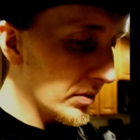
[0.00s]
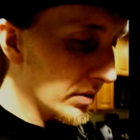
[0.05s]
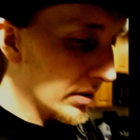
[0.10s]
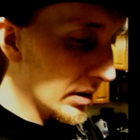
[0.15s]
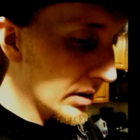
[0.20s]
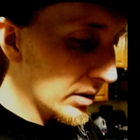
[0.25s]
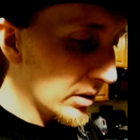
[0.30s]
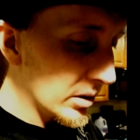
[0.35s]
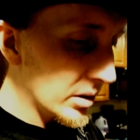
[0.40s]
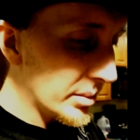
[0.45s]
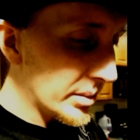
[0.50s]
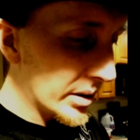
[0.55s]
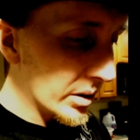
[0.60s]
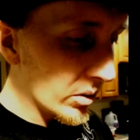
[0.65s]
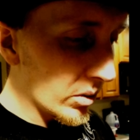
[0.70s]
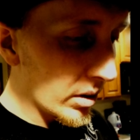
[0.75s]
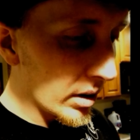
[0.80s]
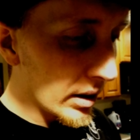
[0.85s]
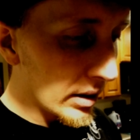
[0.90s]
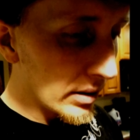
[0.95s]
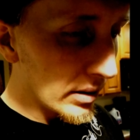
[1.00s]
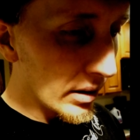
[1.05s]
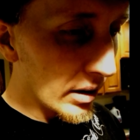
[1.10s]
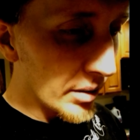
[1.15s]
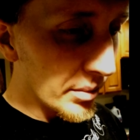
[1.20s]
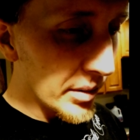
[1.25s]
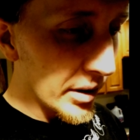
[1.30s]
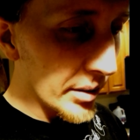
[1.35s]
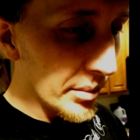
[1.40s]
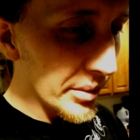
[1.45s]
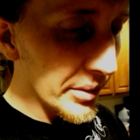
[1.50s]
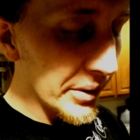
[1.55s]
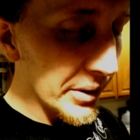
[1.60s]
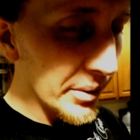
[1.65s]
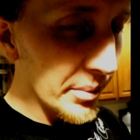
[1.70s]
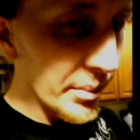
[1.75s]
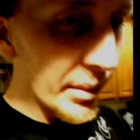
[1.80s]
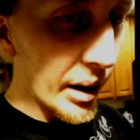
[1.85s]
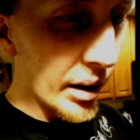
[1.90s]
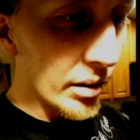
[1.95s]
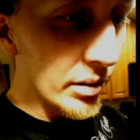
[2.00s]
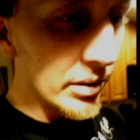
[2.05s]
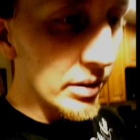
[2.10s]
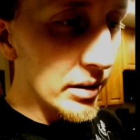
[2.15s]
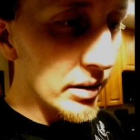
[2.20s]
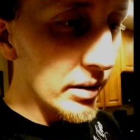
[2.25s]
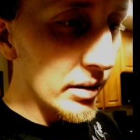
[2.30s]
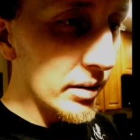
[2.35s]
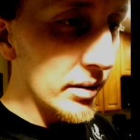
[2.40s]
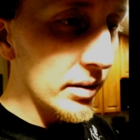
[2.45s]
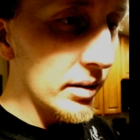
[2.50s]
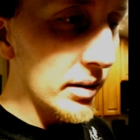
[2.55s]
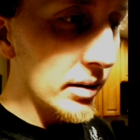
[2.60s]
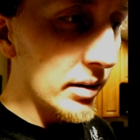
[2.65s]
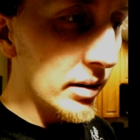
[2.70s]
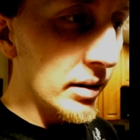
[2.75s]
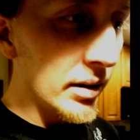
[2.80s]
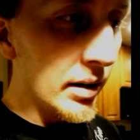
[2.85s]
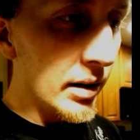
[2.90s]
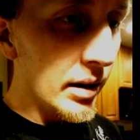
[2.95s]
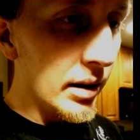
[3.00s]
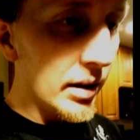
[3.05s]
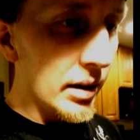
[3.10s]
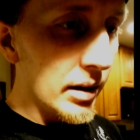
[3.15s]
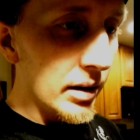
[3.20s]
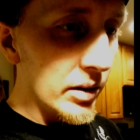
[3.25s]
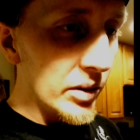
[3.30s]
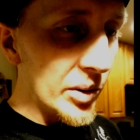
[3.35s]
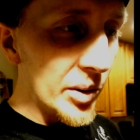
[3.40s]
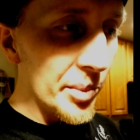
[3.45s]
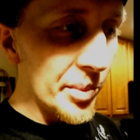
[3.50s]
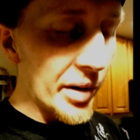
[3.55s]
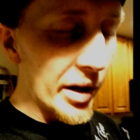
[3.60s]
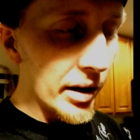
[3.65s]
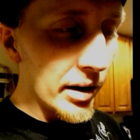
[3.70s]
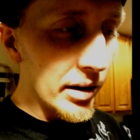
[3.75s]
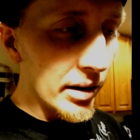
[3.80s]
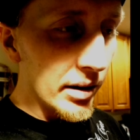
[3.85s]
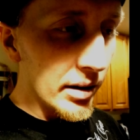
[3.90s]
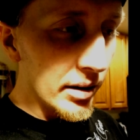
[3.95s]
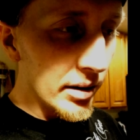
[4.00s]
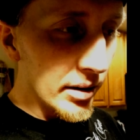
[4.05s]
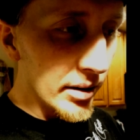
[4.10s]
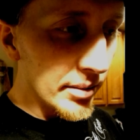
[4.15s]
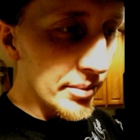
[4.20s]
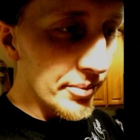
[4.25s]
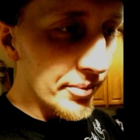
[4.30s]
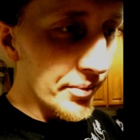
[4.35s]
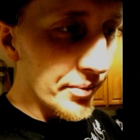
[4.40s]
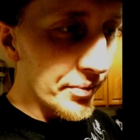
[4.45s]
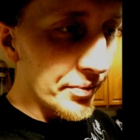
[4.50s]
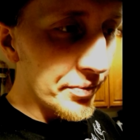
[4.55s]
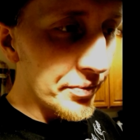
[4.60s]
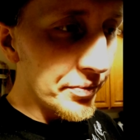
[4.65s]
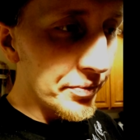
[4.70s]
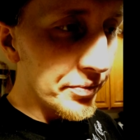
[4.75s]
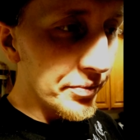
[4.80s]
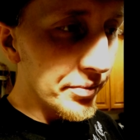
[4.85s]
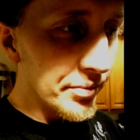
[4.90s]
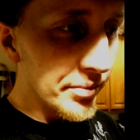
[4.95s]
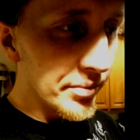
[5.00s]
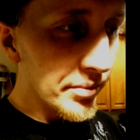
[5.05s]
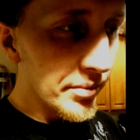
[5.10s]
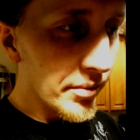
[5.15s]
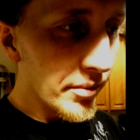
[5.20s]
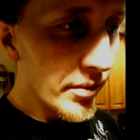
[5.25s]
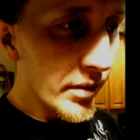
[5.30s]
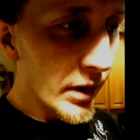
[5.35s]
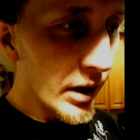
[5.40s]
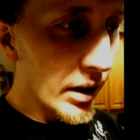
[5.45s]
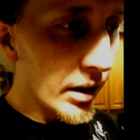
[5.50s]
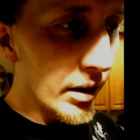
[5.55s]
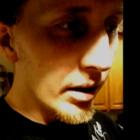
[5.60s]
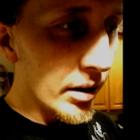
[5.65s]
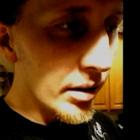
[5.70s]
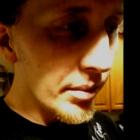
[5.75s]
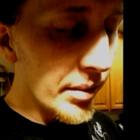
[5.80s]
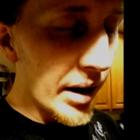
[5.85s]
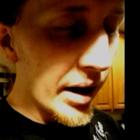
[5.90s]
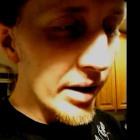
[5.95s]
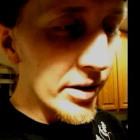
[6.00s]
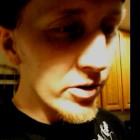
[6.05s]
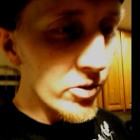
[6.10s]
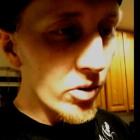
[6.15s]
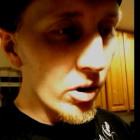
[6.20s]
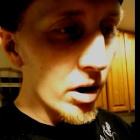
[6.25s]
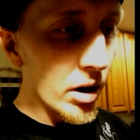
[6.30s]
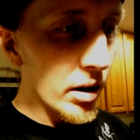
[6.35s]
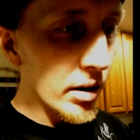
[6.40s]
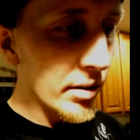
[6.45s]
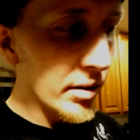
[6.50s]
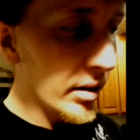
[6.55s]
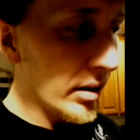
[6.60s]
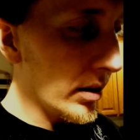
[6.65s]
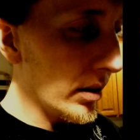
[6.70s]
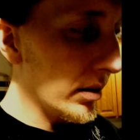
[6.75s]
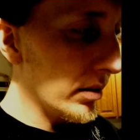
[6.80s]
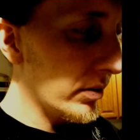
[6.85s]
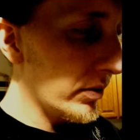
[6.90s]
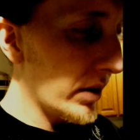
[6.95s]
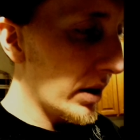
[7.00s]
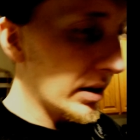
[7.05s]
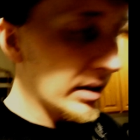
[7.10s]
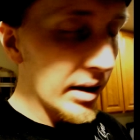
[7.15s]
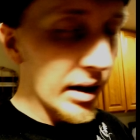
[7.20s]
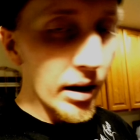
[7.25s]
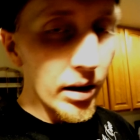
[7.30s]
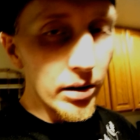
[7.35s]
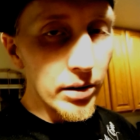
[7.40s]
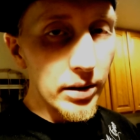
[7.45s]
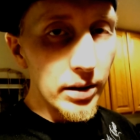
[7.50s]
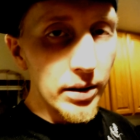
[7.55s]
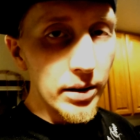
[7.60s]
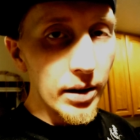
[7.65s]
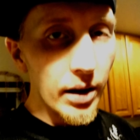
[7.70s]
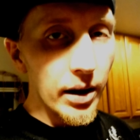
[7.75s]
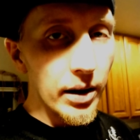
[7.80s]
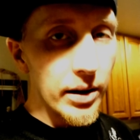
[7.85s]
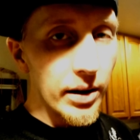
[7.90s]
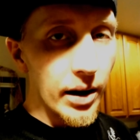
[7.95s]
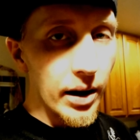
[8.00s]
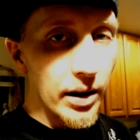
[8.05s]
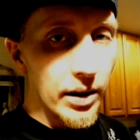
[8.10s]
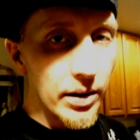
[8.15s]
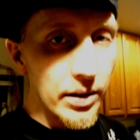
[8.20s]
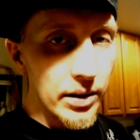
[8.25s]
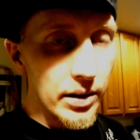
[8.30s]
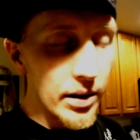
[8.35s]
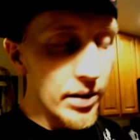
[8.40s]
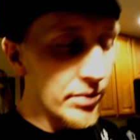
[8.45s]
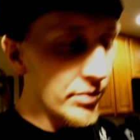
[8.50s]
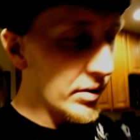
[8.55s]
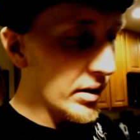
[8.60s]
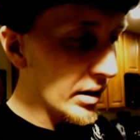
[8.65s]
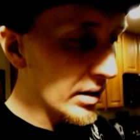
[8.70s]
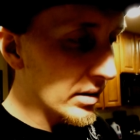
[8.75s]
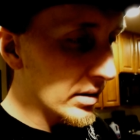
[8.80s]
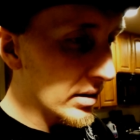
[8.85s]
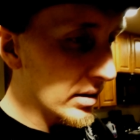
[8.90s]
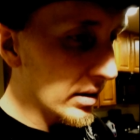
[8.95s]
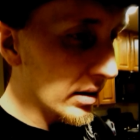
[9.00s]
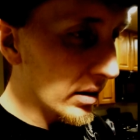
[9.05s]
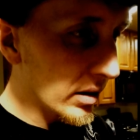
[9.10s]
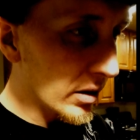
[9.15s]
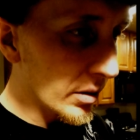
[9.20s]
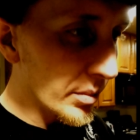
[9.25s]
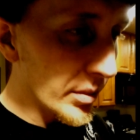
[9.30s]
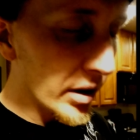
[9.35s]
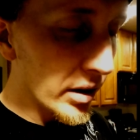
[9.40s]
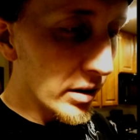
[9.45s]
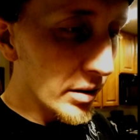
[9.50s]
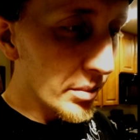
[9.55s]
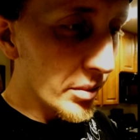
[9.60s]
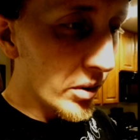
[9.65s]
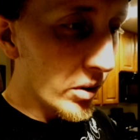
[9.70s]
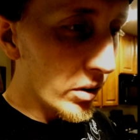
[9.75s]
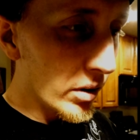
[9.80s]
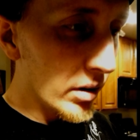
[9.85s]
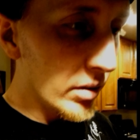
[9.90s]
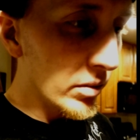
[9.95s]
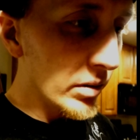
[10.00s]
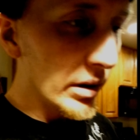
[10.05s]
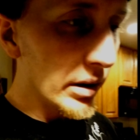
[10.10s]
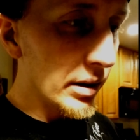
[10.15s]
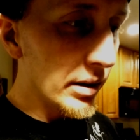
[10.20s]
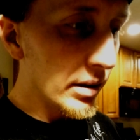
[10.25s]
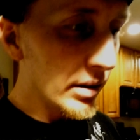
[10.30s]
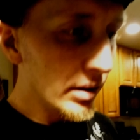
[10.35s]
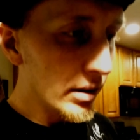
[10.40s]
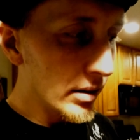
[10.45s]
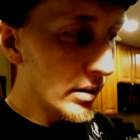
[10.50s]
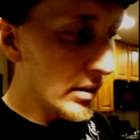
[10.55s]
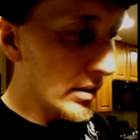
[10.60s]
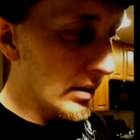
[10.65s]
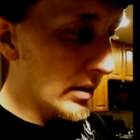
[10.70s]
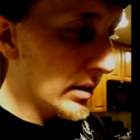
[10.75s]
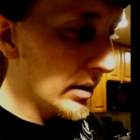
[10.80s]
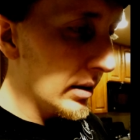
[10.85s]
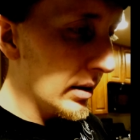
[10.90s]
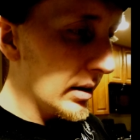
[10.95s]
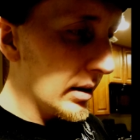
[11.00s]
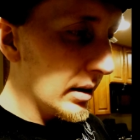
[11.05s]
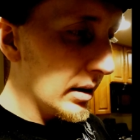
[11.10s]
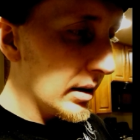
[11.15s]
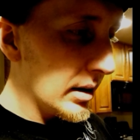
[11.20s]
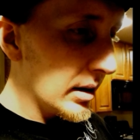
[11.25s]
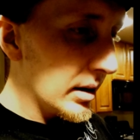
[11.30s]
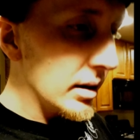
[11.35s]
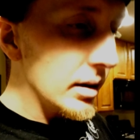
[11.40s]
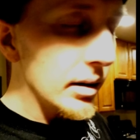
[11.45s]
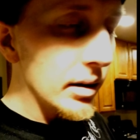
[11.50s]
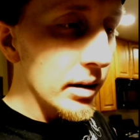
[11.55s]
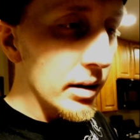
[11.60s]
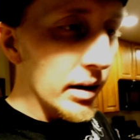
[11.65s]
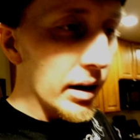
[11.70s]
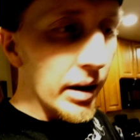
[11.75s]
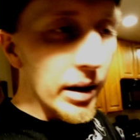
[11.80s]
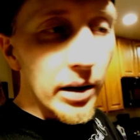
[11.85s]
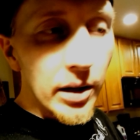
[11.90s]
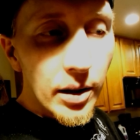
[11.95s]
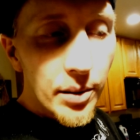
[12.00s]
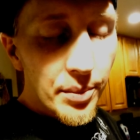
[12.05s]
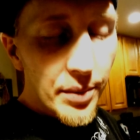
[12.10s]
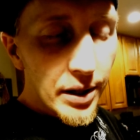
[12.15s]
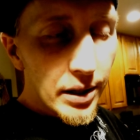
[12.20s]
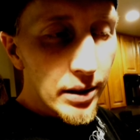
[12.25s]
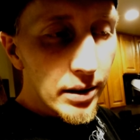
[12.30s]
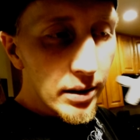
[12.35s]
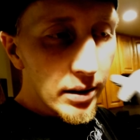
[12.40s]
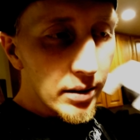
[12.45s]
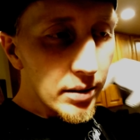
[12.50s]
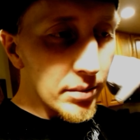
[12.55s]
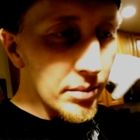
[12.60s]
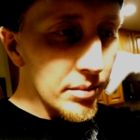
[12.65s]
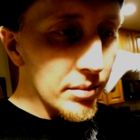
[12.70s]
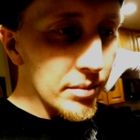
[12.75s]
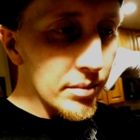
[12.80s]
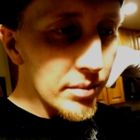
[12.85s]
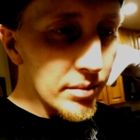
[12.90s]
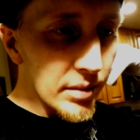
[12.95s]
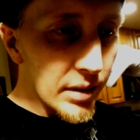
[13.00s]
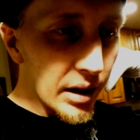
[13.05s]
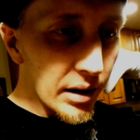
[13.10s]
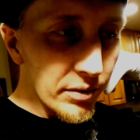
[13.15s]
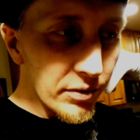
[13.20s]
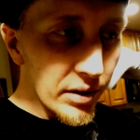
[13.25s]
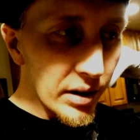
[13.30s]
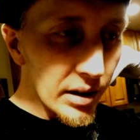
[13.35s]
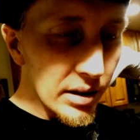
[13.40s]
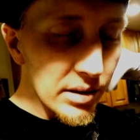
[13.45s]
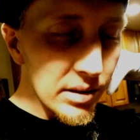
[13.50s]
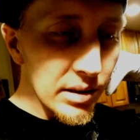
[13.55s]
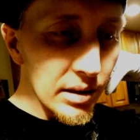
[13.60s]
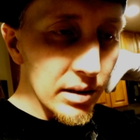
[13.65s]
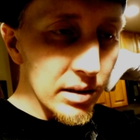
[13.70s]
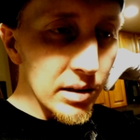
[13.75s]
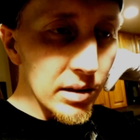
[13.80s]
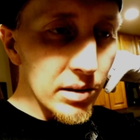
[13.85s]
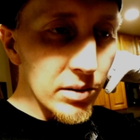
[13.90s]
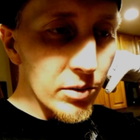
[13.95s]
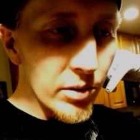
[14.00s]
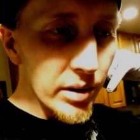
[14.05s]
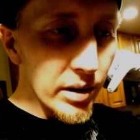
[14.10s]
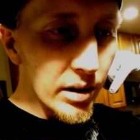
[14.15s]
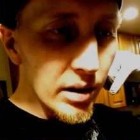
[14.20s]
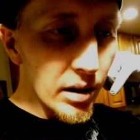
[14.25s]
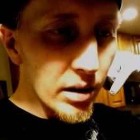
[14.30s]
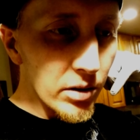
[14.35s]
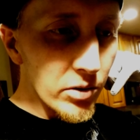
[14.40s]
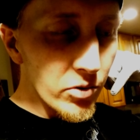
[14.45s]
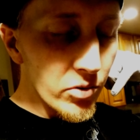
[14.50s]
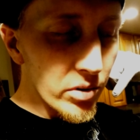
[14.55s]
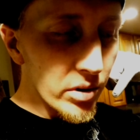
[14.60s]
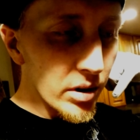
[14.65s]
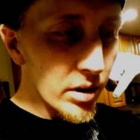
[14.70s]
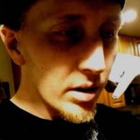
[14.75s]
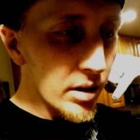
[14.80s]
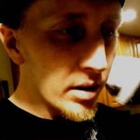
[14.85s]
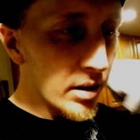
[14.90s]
the tubing wise, I'll be able to mount it to my ASRock Fatality 990 FX Killer motherboard with the AMD FX 6300.